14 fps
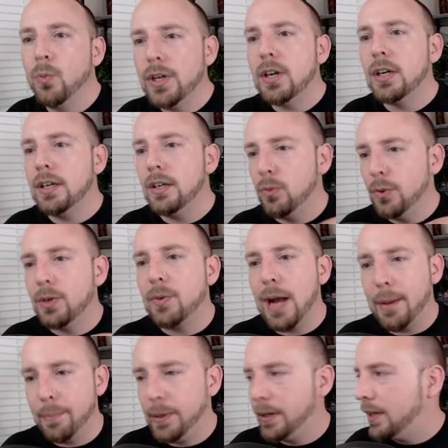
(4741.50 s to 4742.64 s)
are, we're
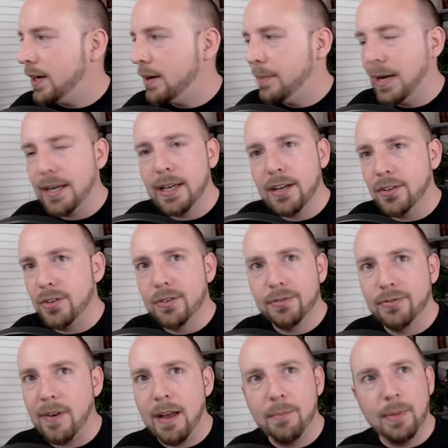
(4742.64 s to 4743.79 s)
wrapping it up. I got to do it in
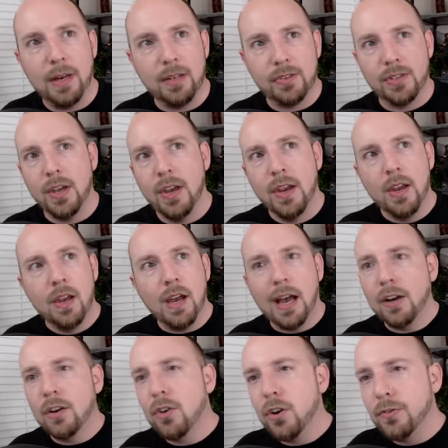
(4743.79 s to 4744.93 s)
five minutes. I
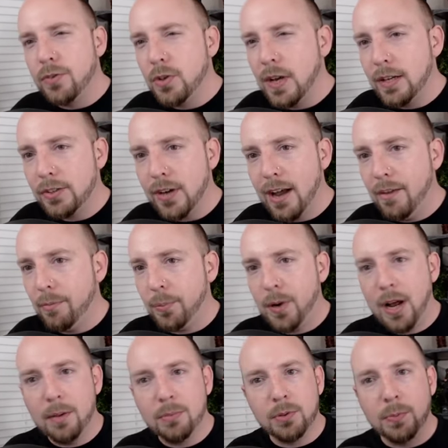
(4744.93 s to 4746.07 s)
don't know if you guys are having
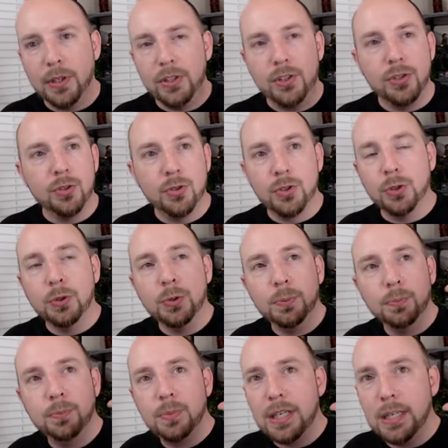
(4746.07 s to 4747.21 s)
problems, but
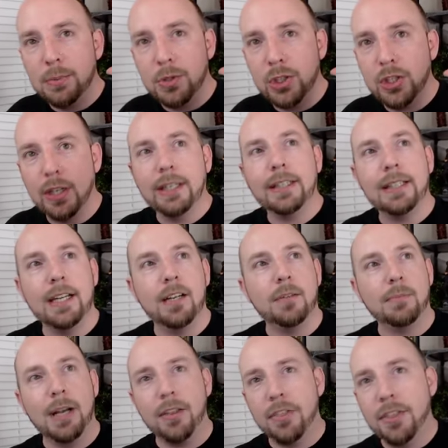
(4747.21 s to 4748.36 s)
YouTube keeps shutting down
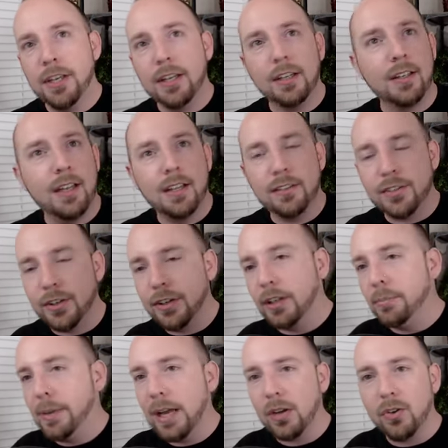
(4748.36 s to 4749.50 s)
my thing and turning
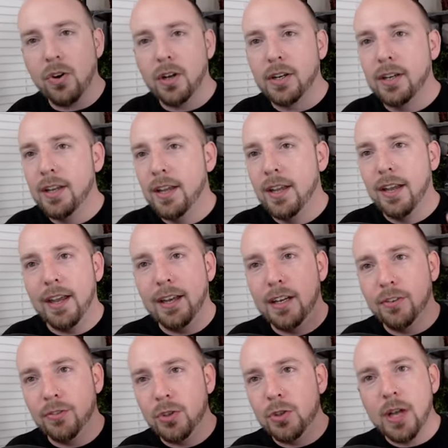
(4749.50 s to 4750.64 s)
it back on. And
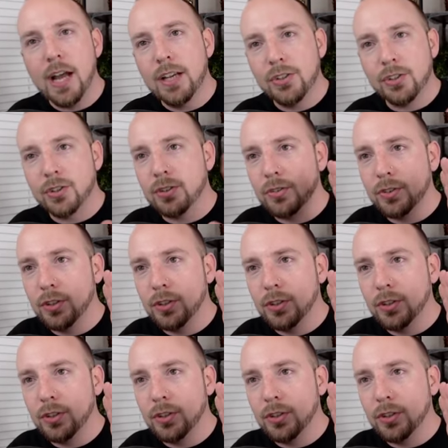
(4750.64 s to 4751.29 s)
if you guys are